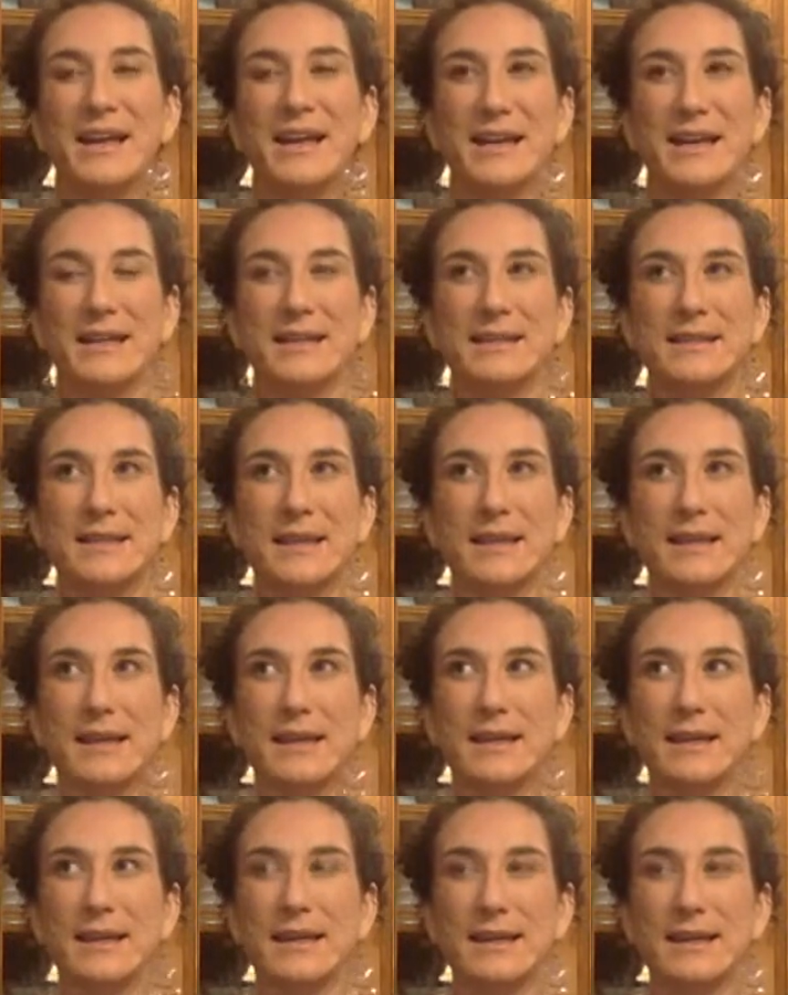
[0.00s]
It's like
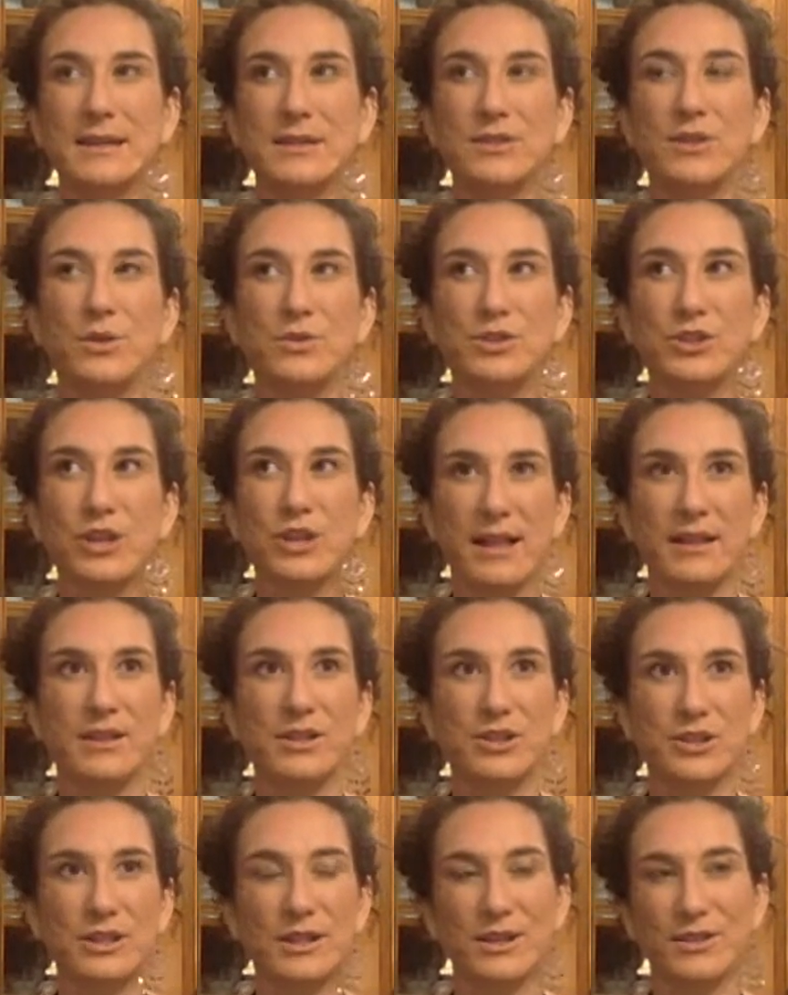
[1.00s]
so
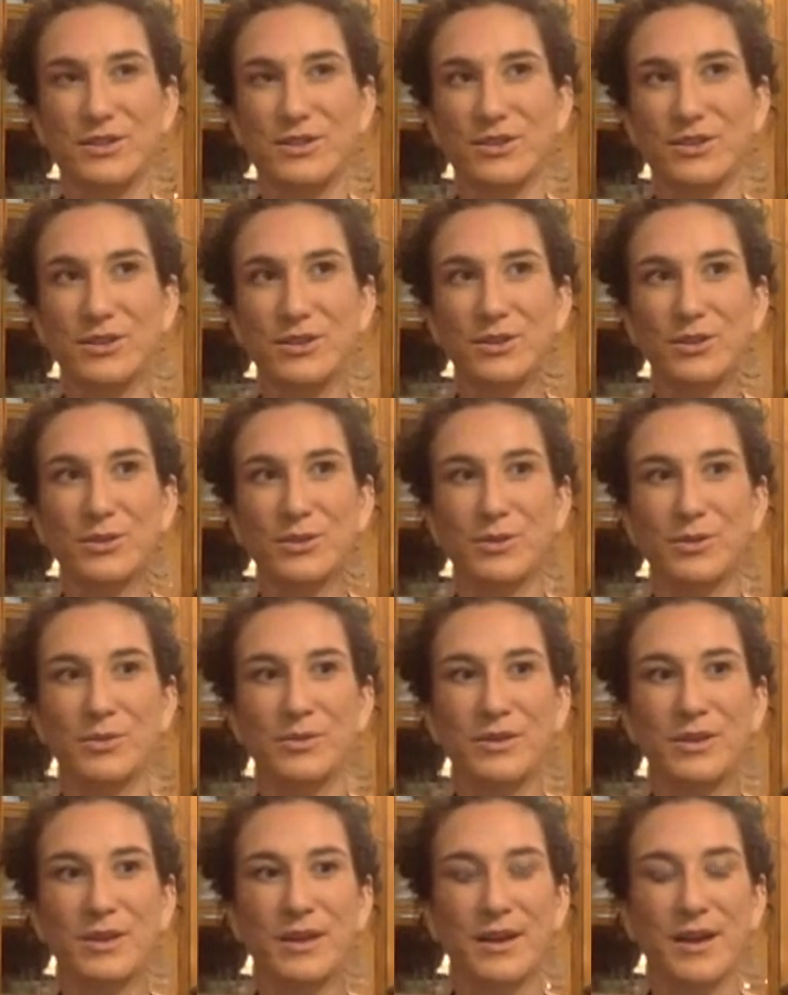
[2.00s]
challenging to
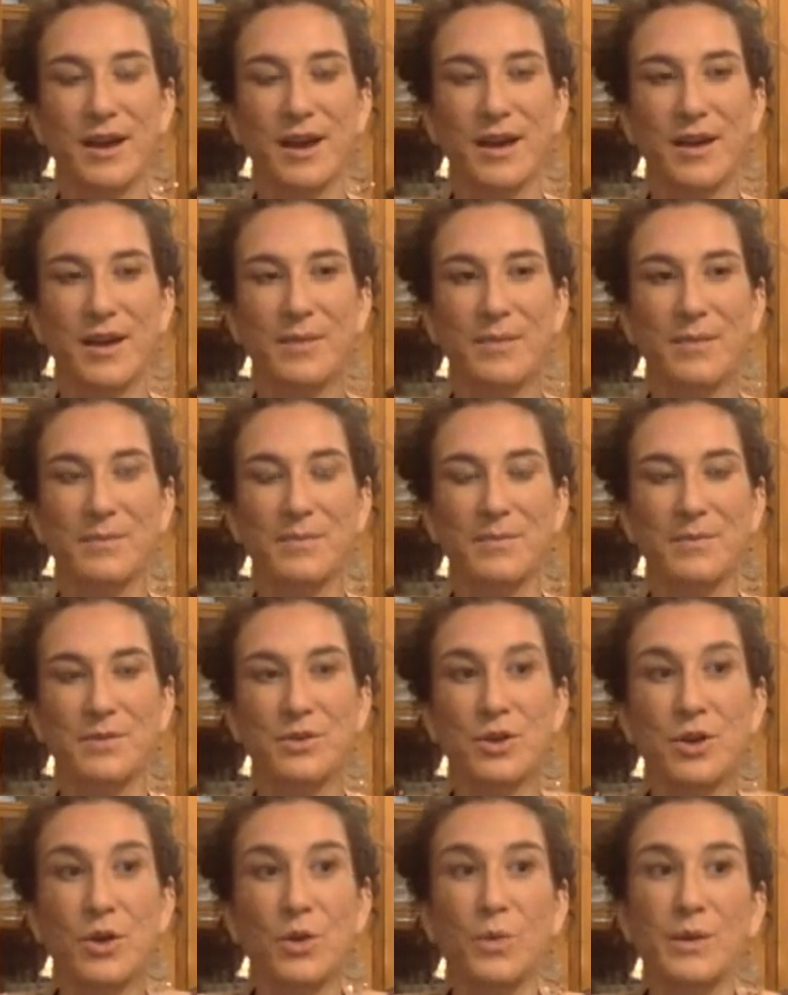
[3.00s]
um,
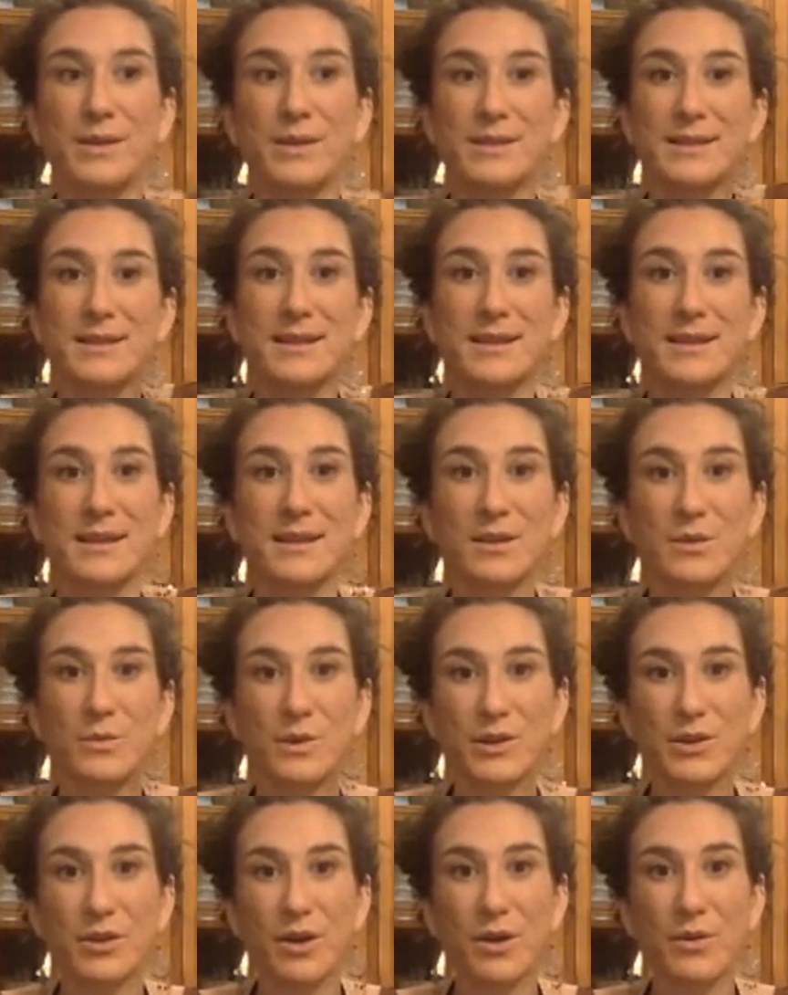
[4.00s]
know what to eat
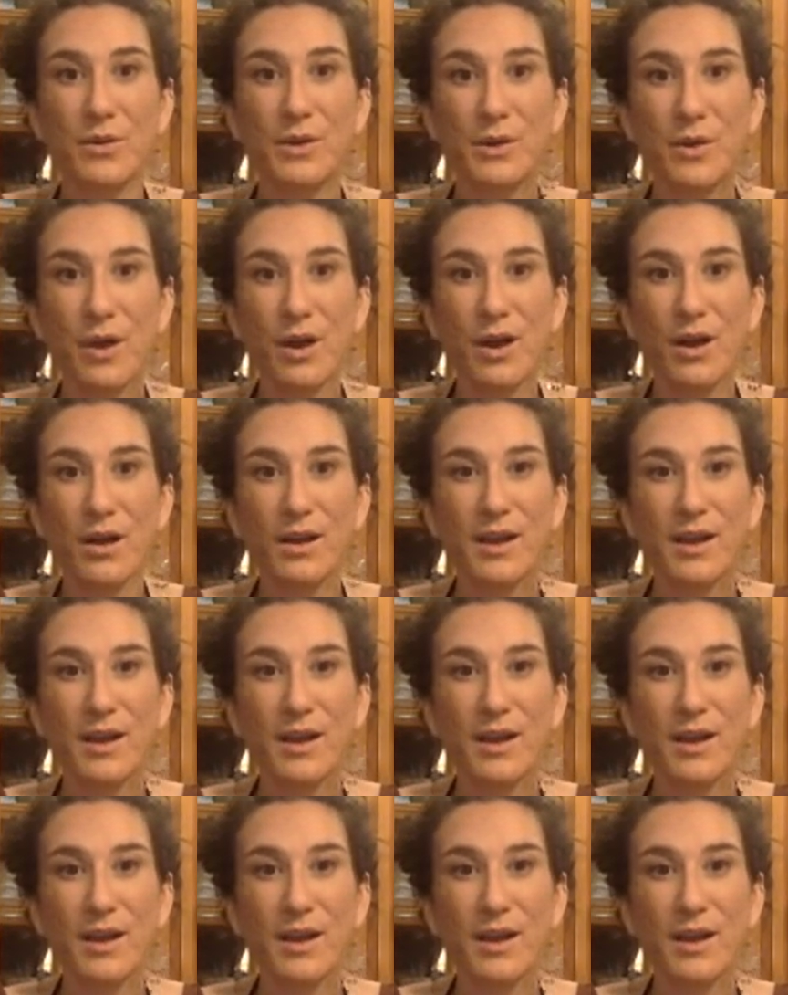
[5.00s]
when you're going raw.